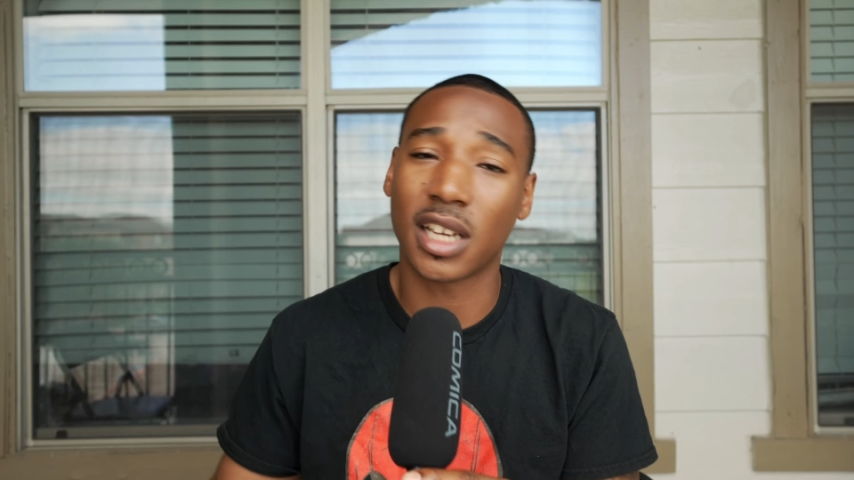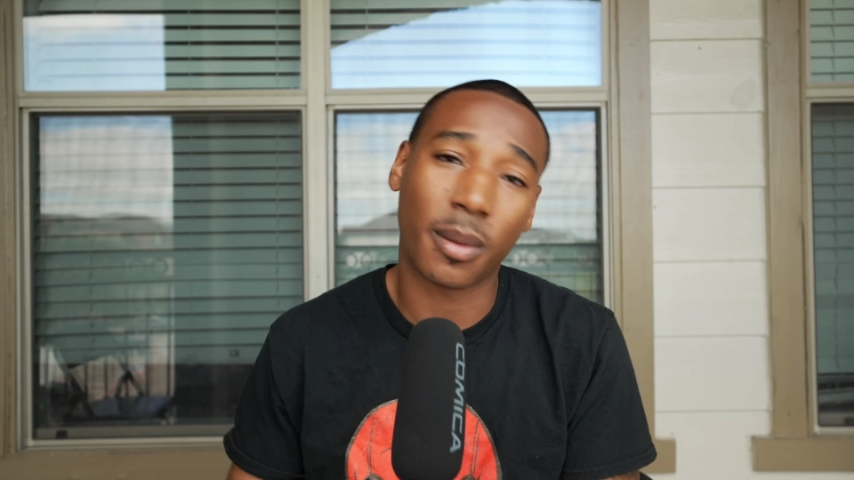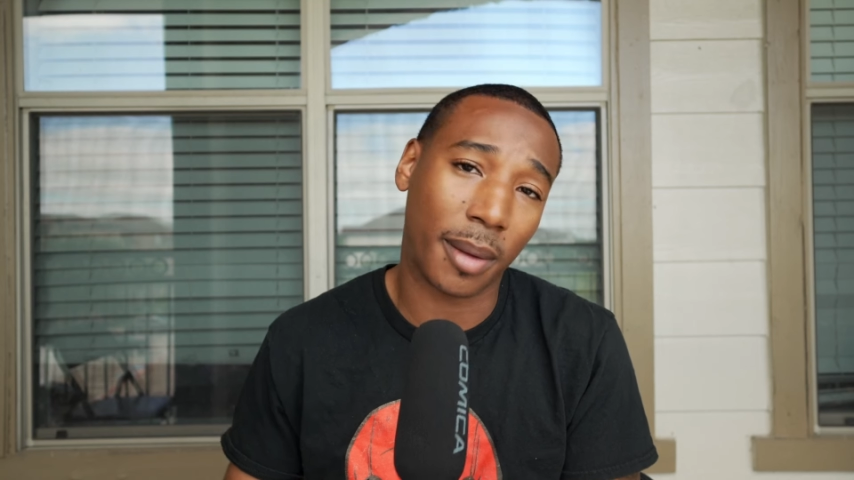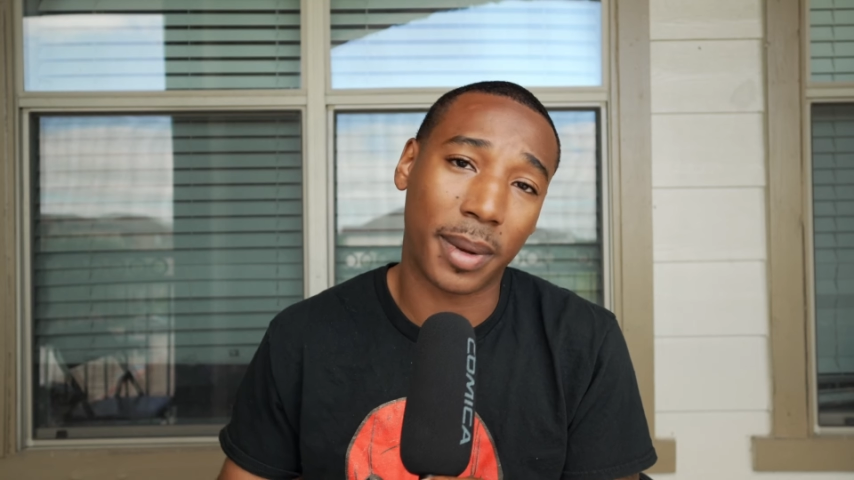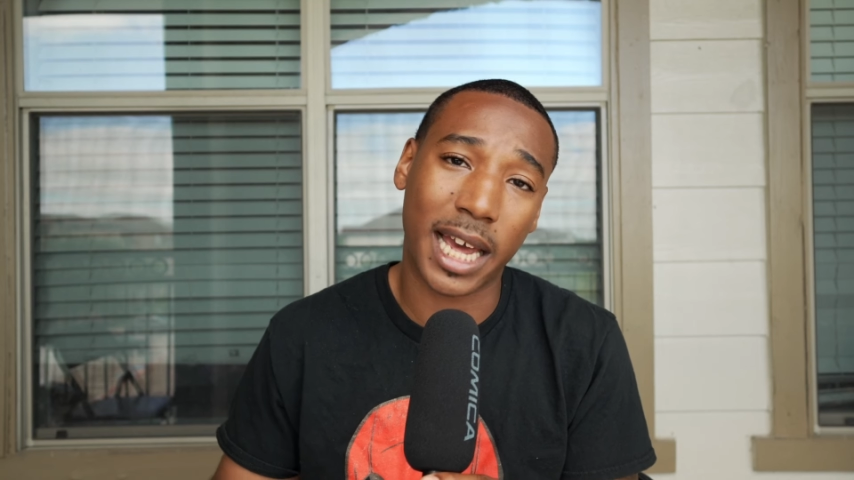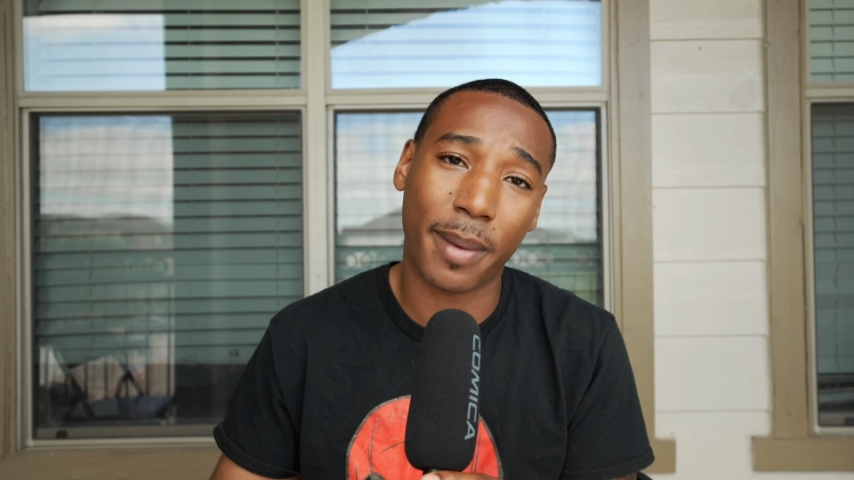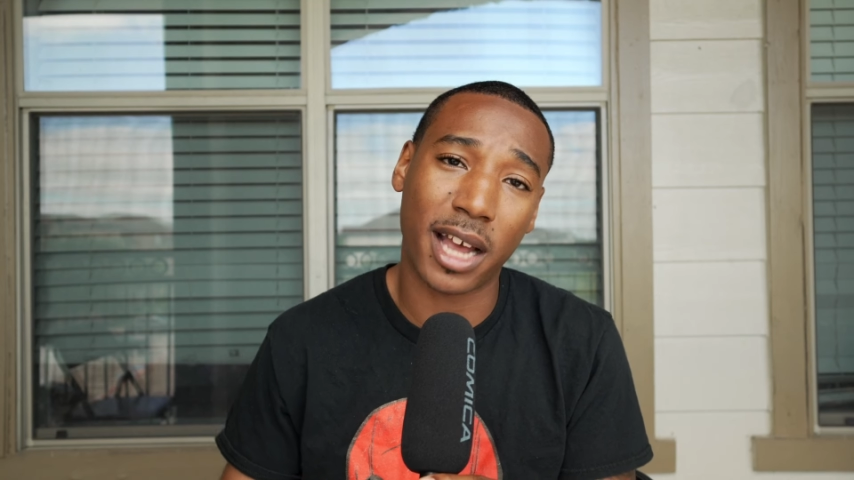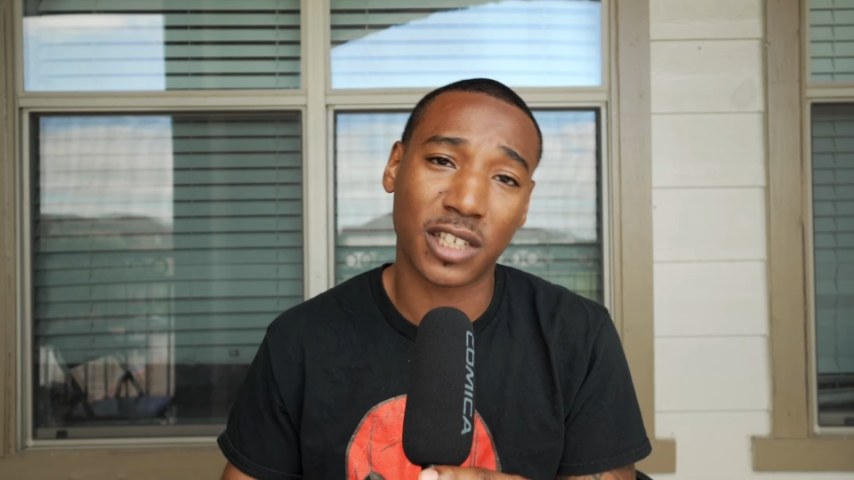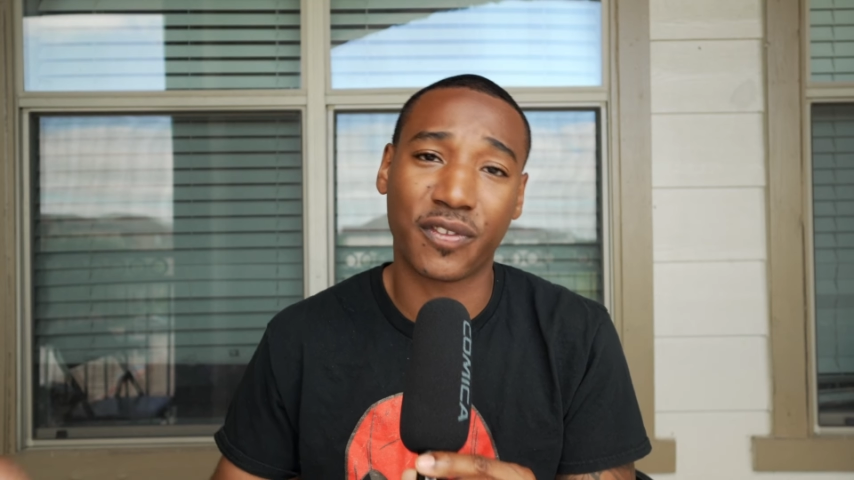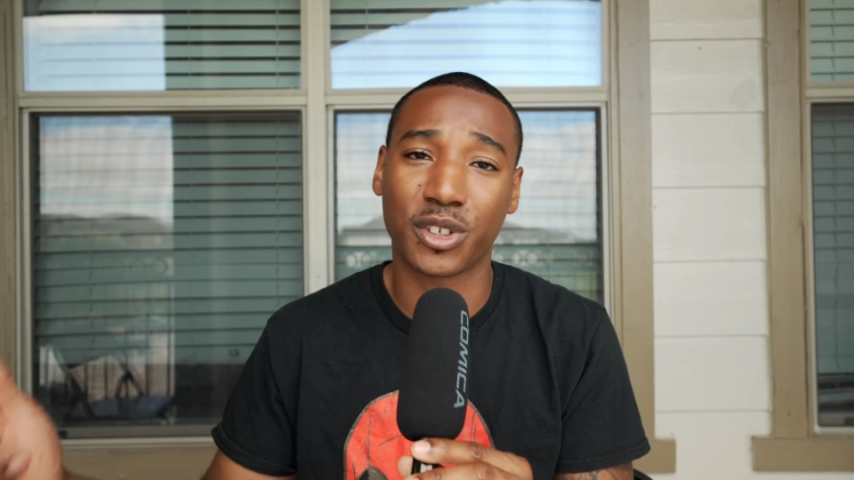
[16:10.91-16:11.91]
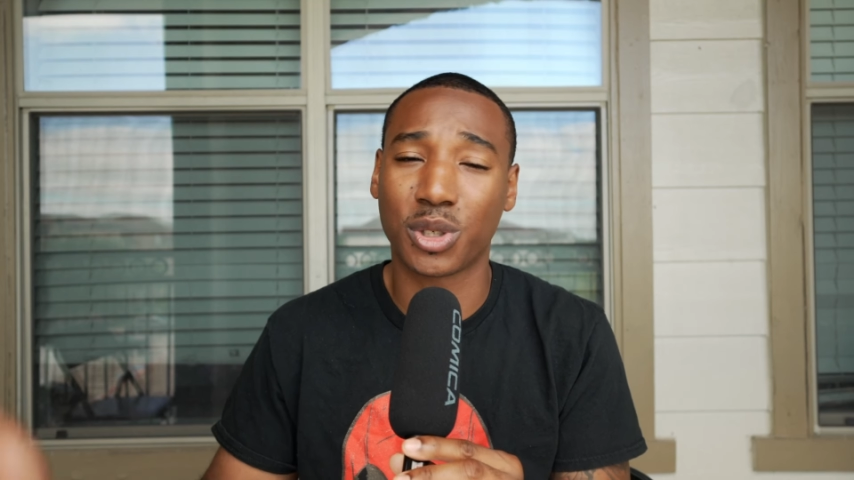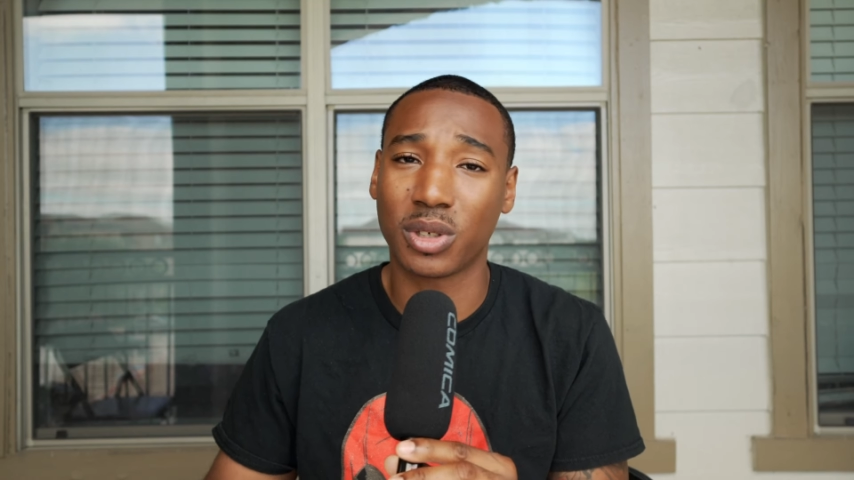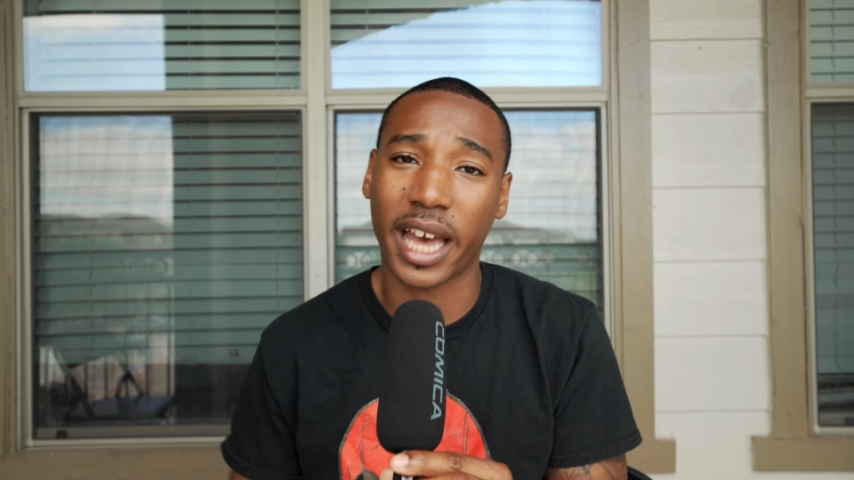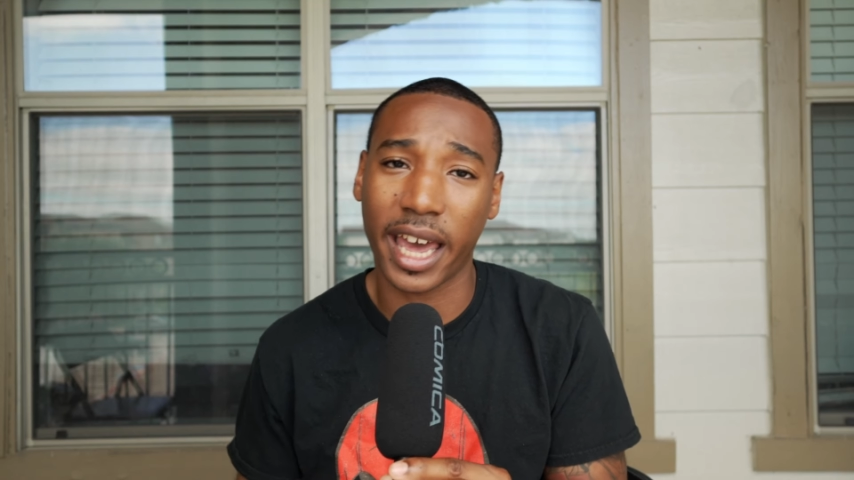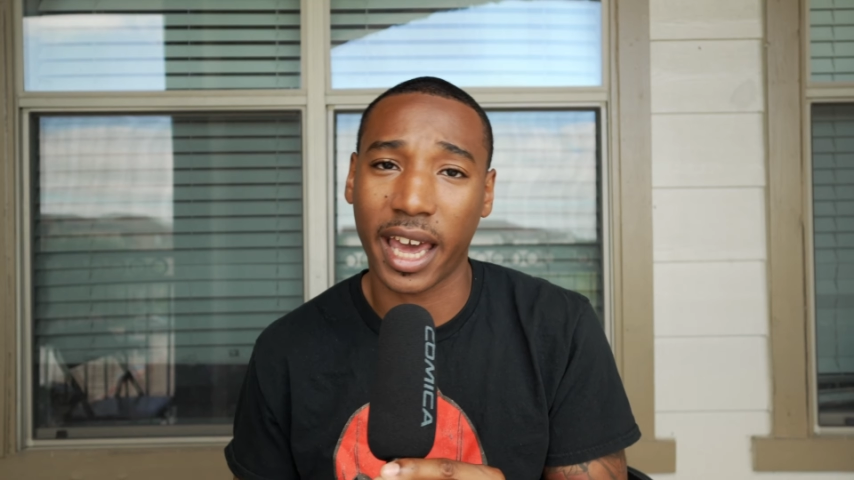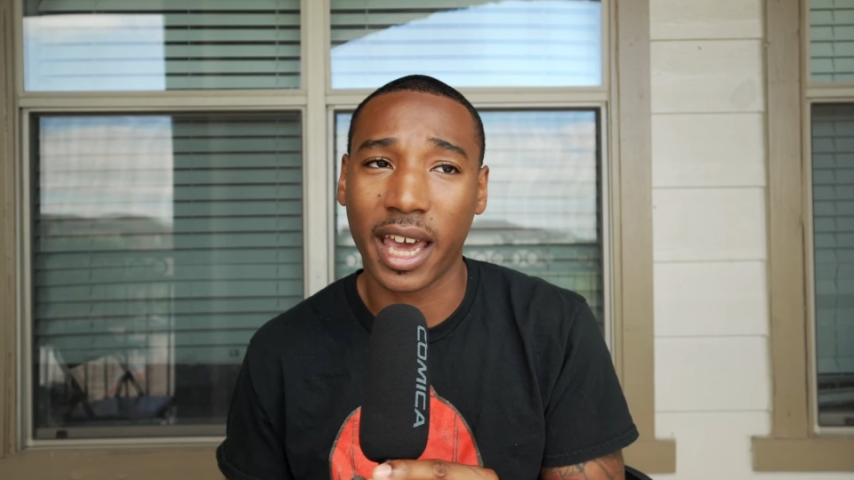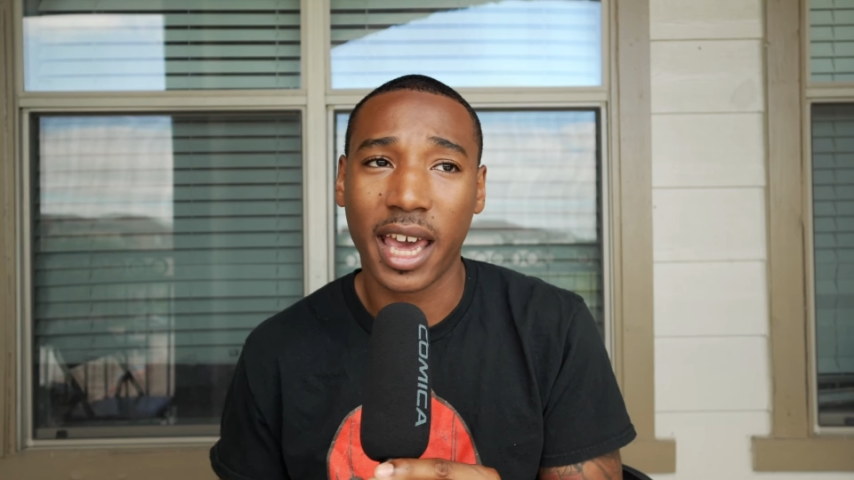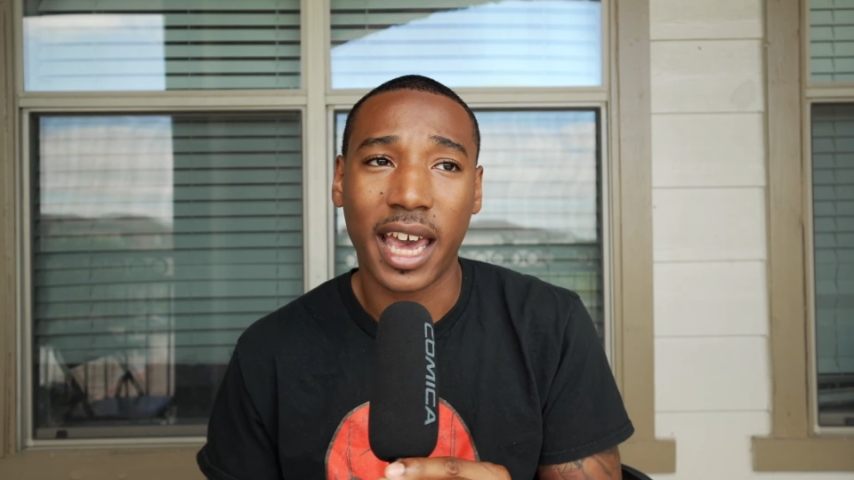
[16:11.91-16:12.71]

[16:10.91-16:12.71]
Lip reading: sell my Blackmagic for $2K